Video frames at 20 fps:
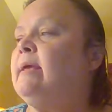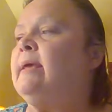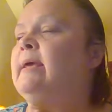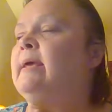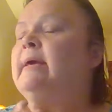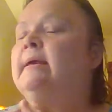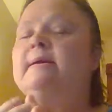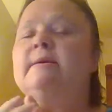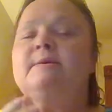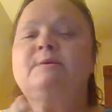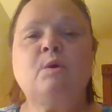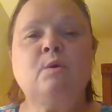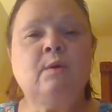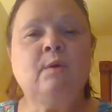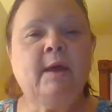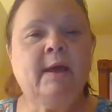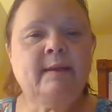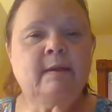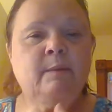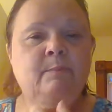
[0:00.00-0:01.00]
it is
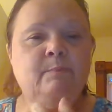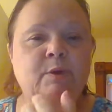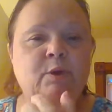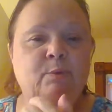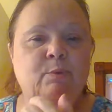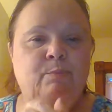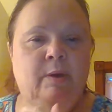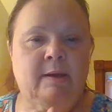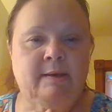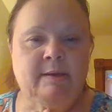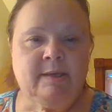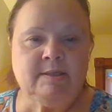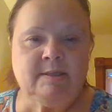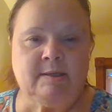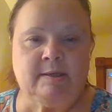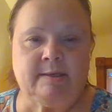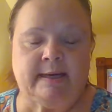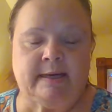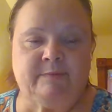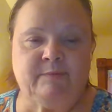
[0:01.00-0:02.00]
okay to put your products
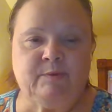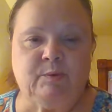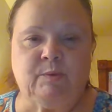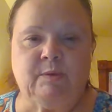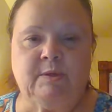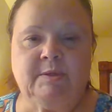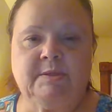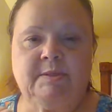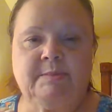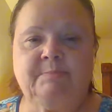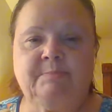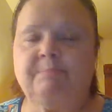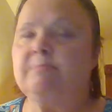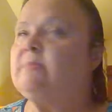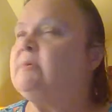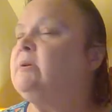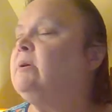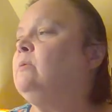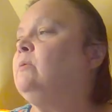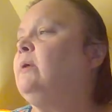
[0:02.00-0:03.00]
on afterwards,
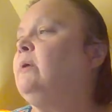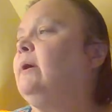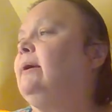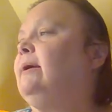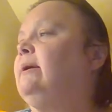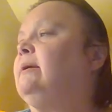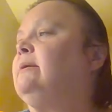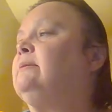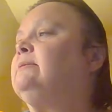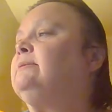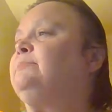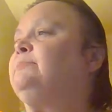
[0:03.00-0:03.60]
okay?